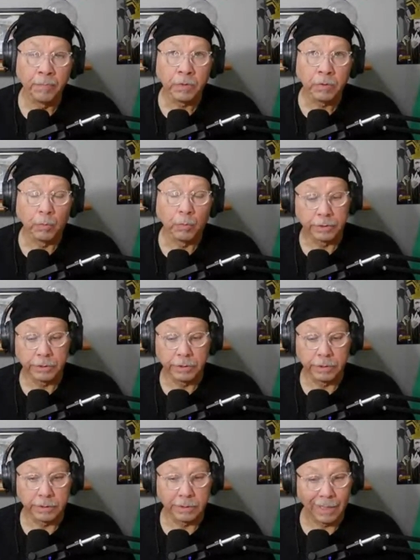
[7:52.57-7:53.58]
which is
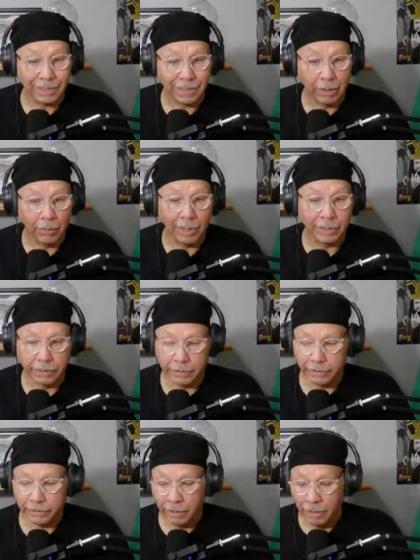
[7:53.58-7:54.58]
not how I did
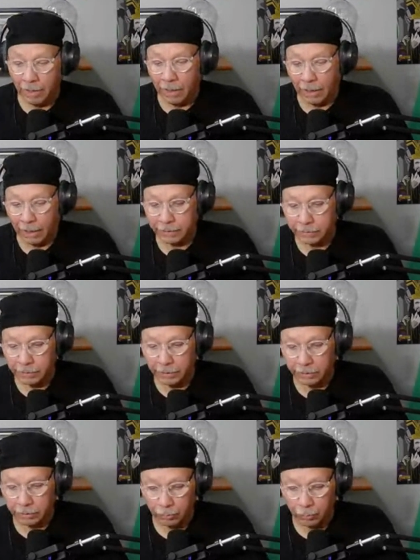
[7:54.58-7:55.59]
it. I decided to
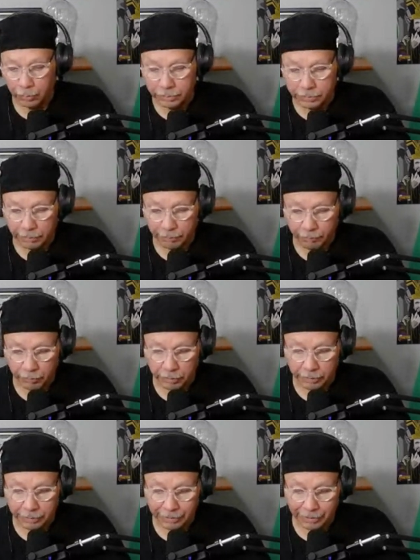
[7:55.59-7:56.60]
go one step further
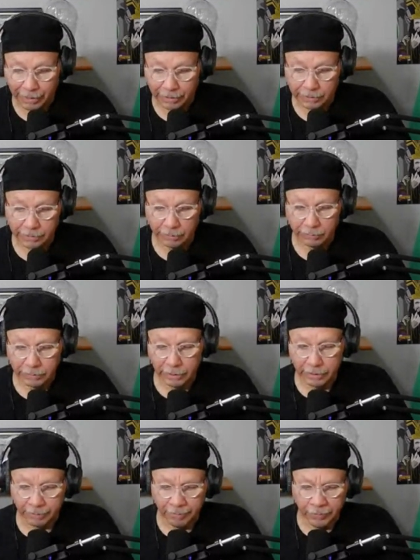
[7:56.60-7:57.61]
than that, because I was like,
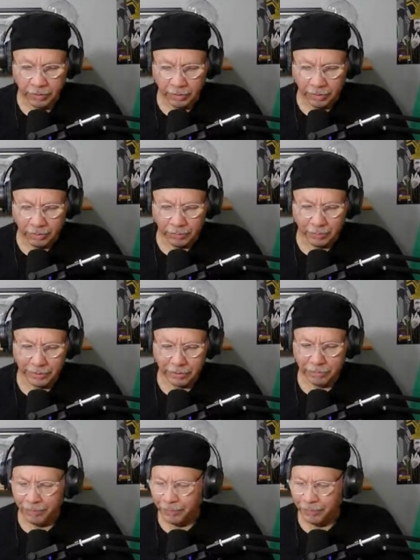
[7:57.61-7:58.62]
well,
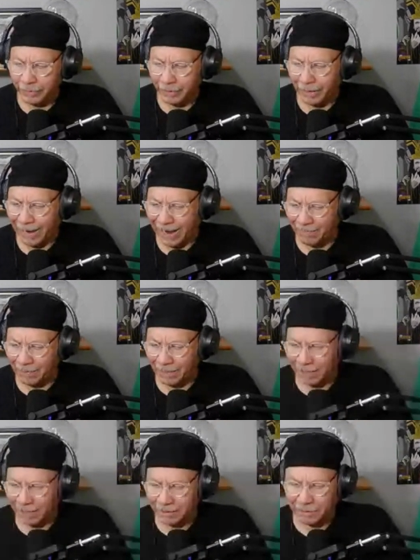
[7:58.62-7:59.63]
I'm not
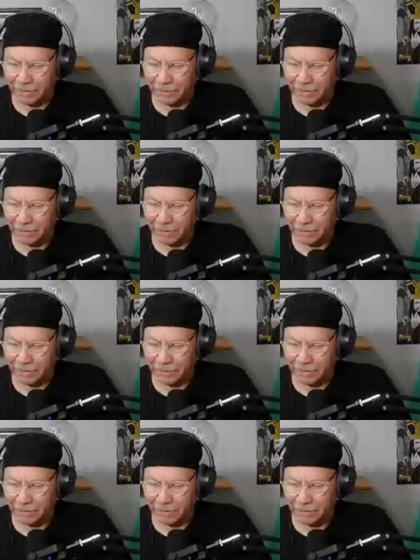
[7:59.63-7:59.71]
going to be the